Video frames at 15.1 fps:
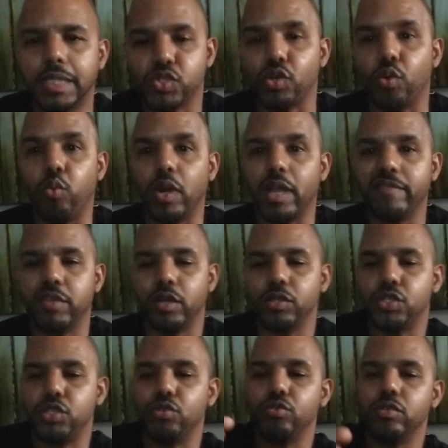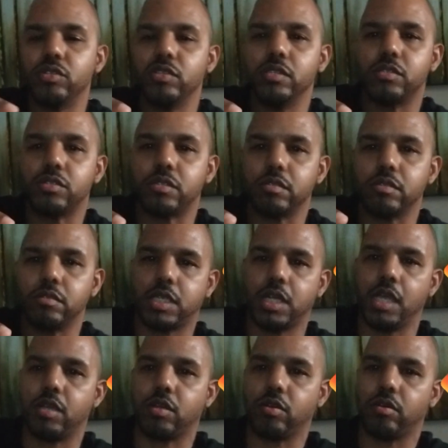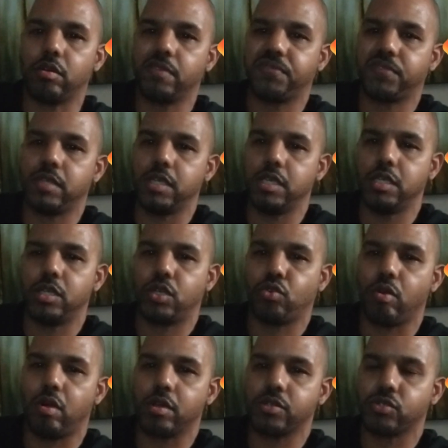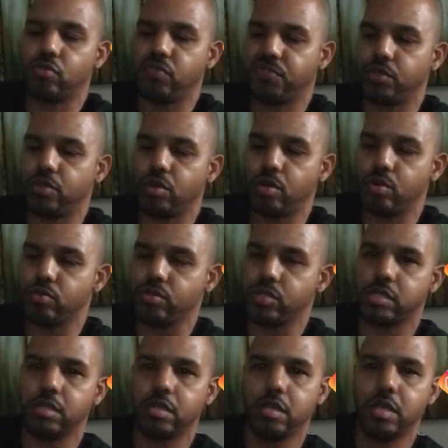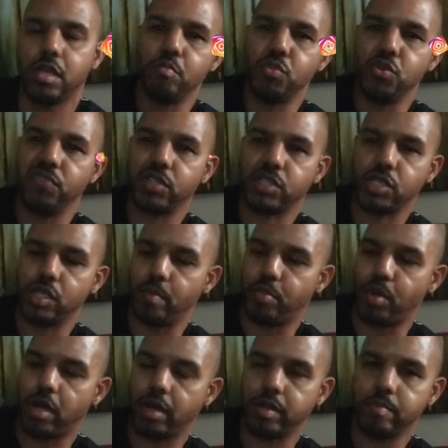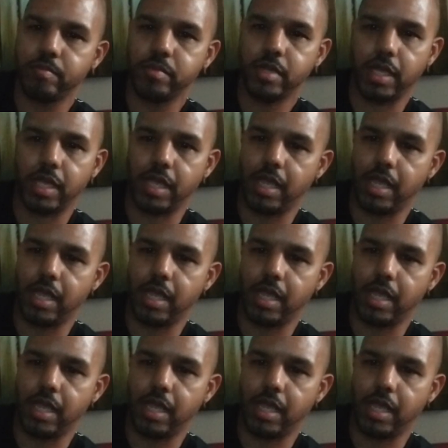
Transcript: So what I've got to do is take off the crossover hose, move it to the bottom,